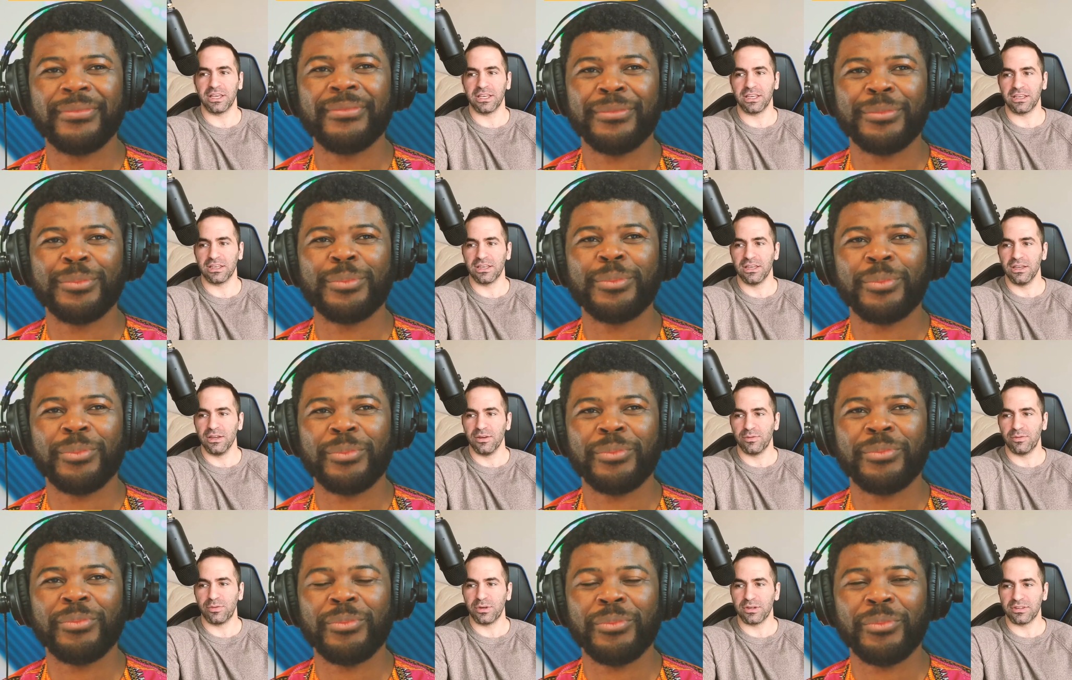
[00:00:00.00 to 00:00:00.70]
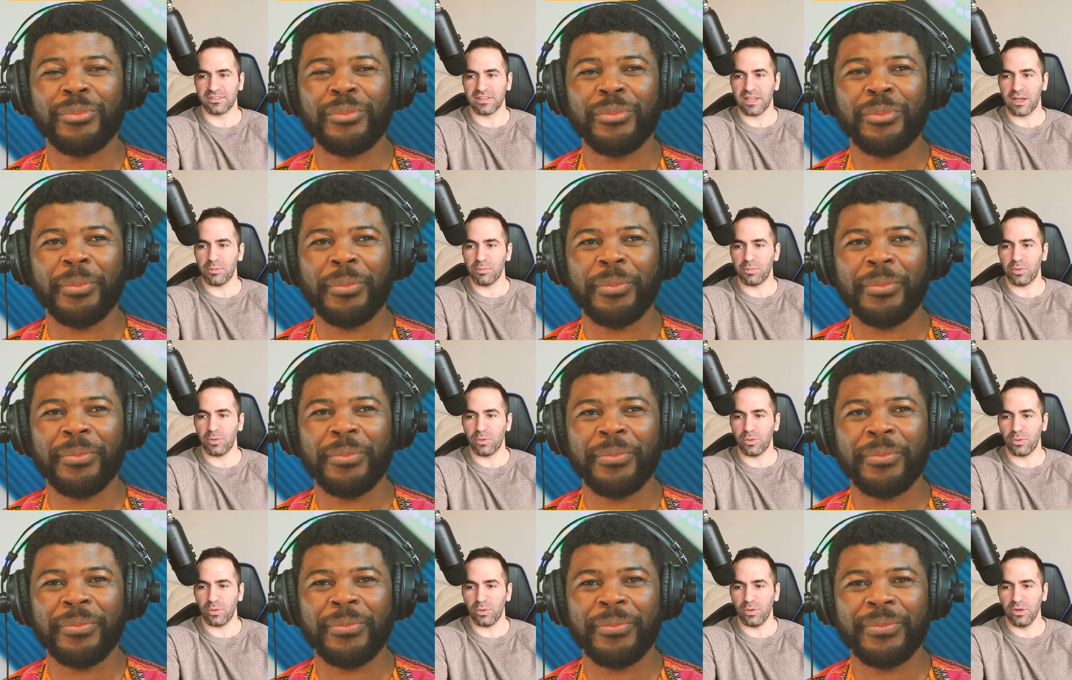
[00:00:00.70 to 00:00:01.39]
Speaker 1: Like for
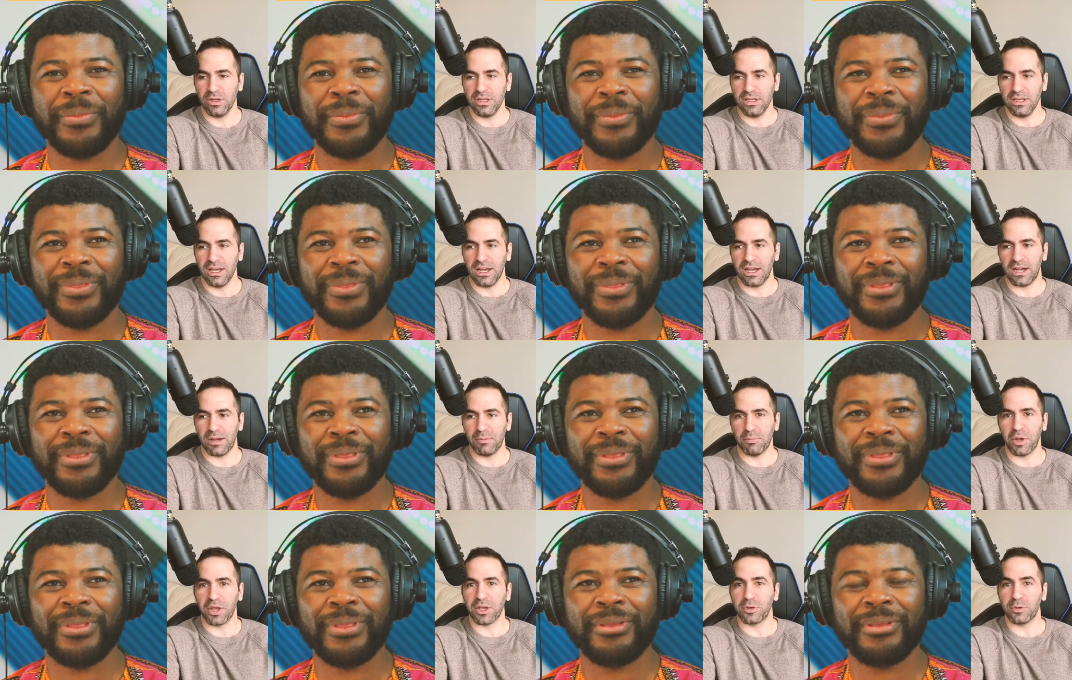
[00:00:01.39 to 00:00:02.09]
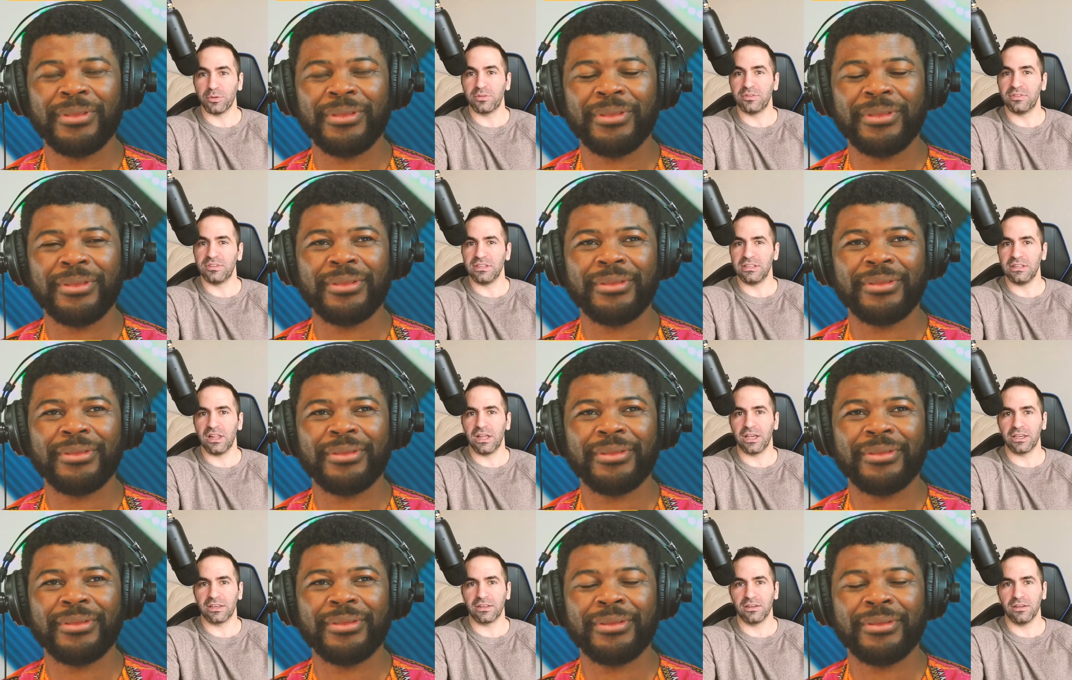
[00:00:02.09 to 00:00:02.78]
example, um, I could see
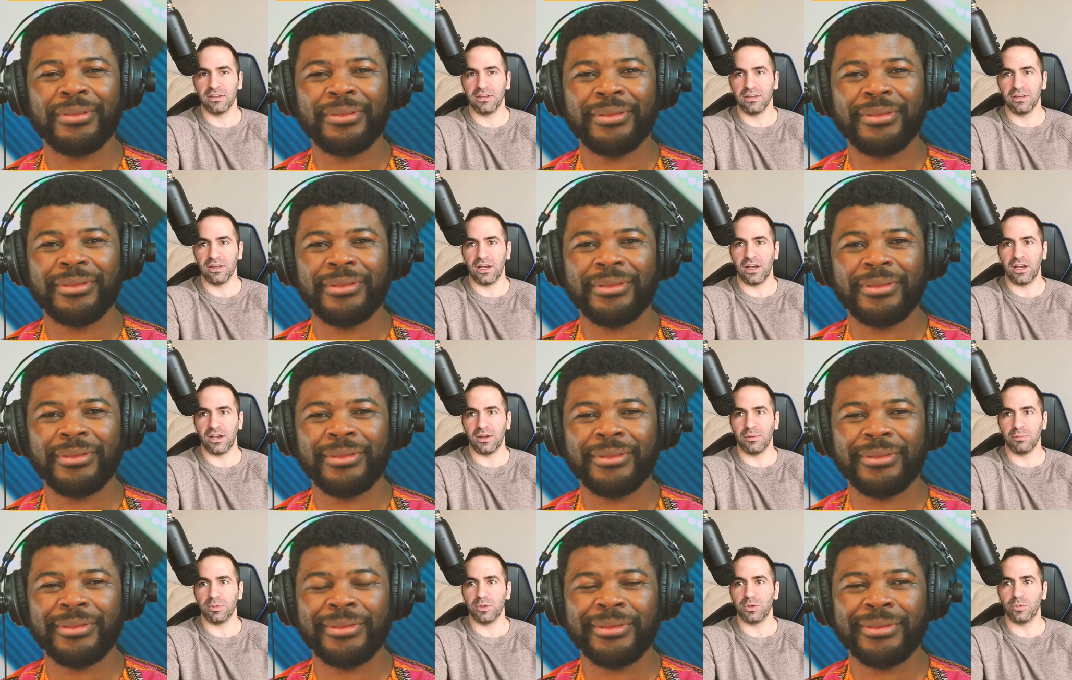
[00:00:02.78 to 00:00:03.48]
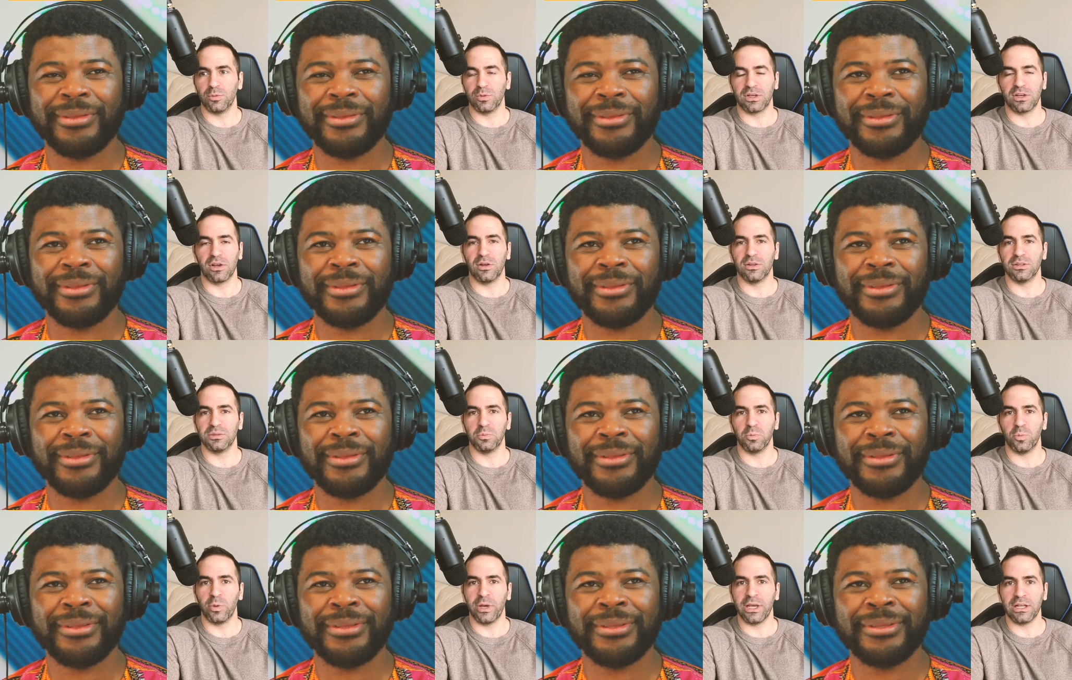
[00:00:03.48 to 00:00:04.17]
like um, you know we call
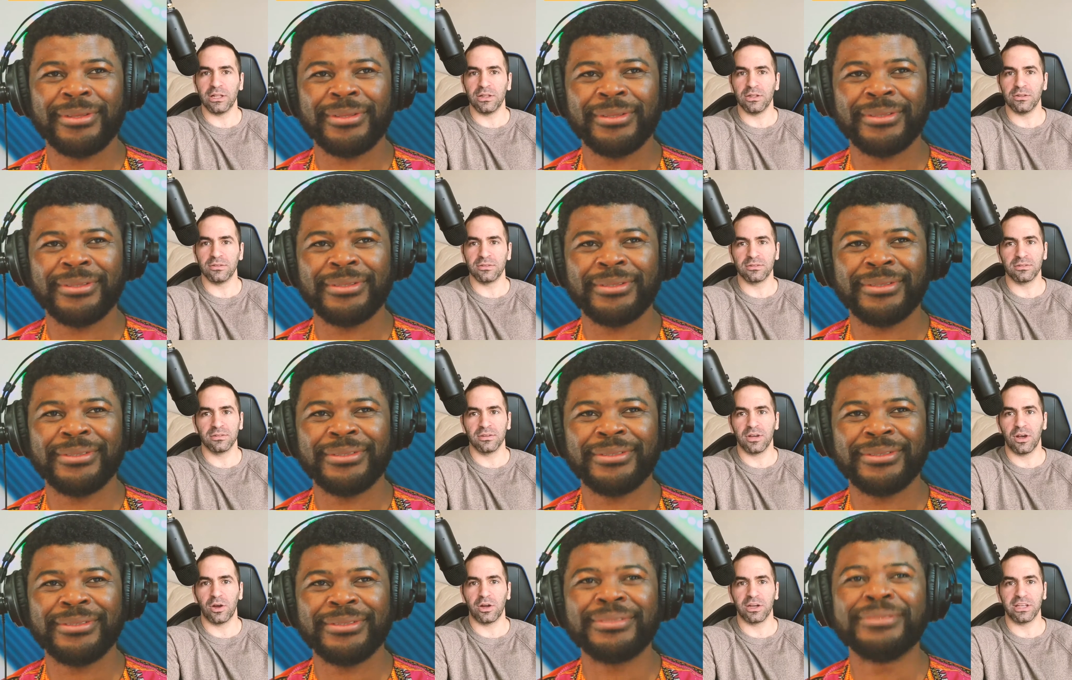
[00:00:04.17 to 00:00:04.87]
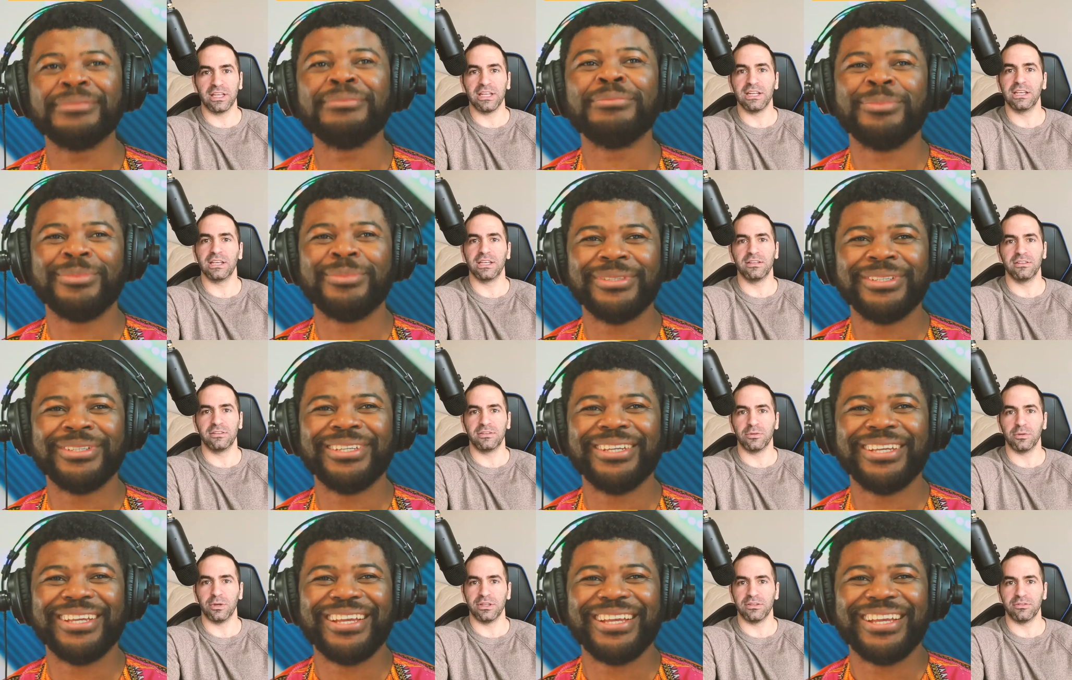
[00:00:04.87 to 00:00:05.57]
them whales are getting
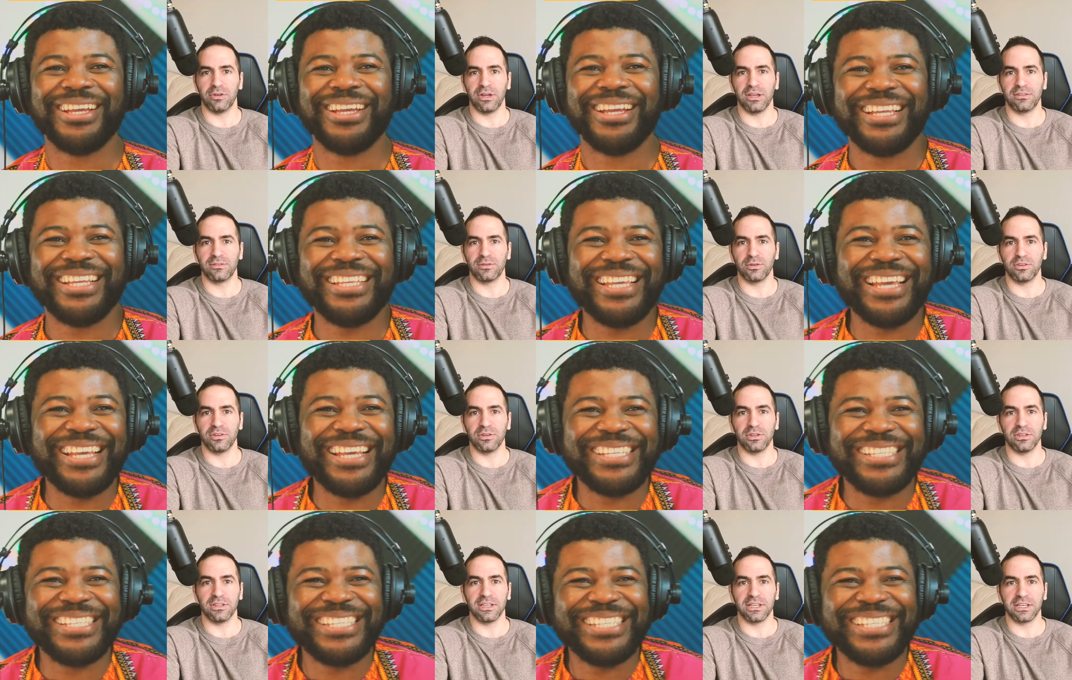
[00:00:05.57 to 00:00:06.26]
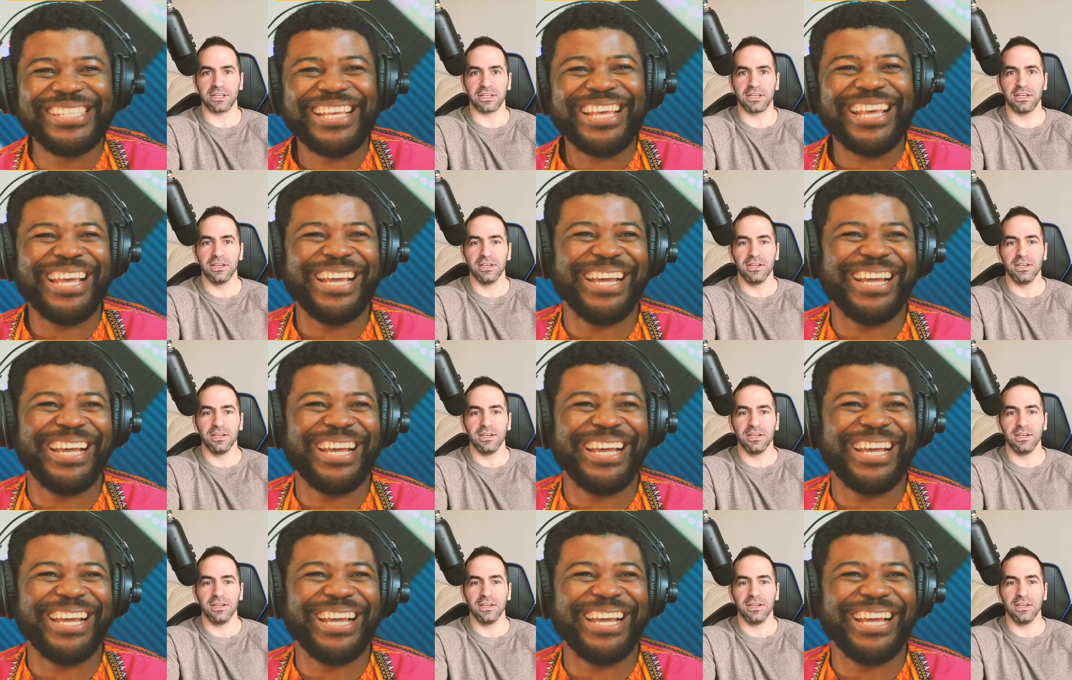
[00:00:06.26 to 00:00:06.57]
into it, right? So they're like,